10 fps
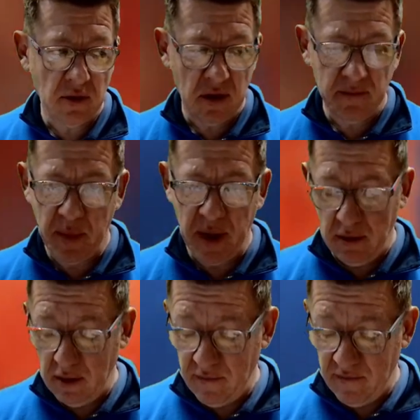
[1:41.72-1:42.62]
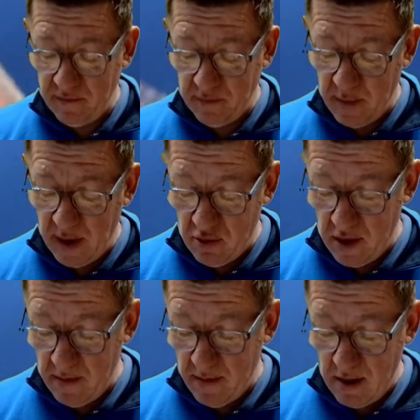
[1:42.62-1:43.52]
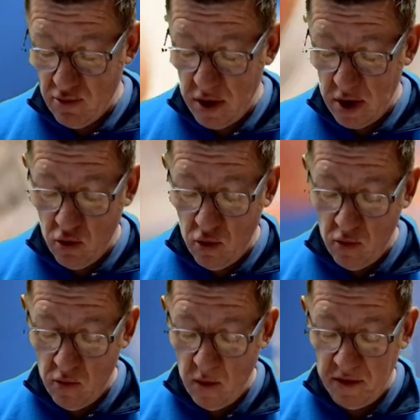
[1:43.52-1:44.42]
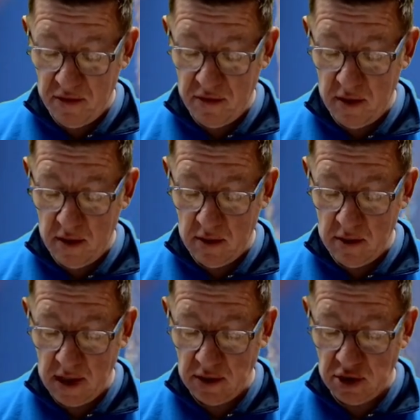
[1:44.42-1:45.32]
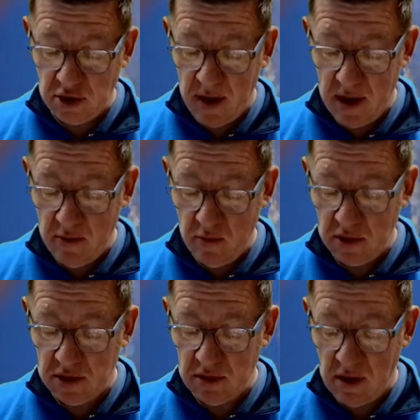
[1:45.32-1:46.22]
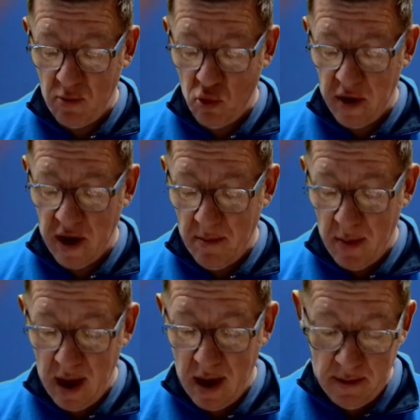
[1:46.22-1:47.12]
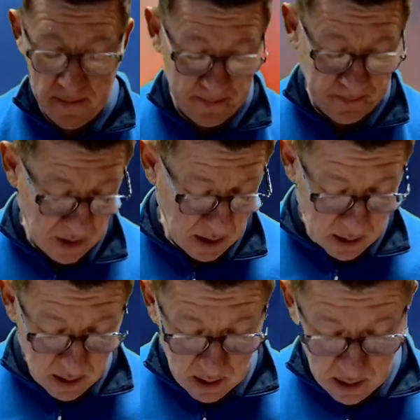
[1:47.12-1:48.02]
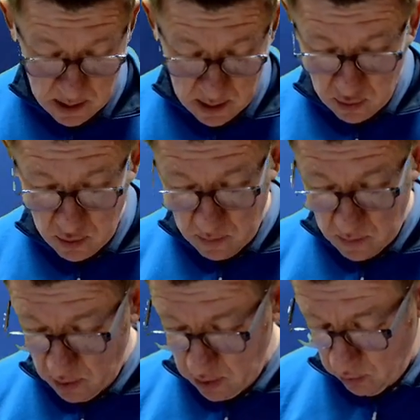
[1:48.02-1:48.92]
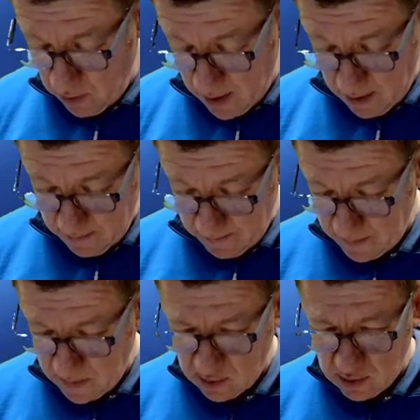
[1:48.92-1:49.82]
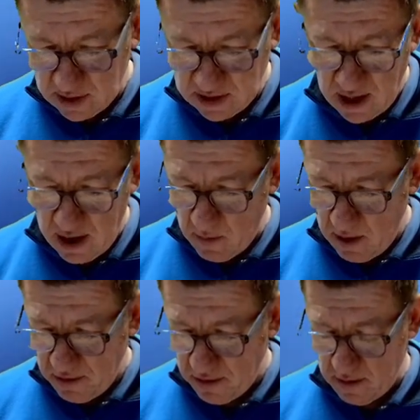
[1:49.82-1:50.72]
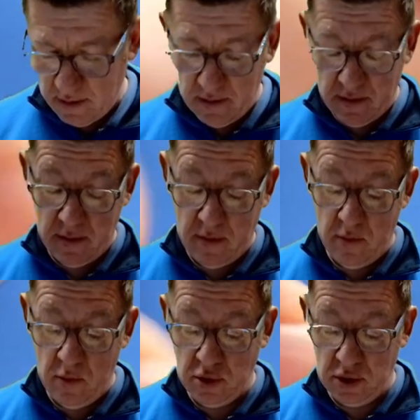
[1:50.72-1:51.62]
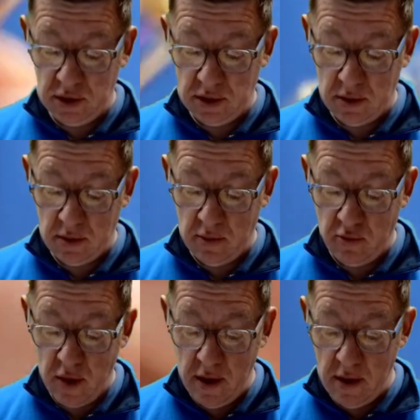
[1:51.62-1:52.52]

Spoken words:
a pearly bit on it, but I'm going to go with the Siman, which is like a more of a matte. So we're going to do that. So to start with, we'll just run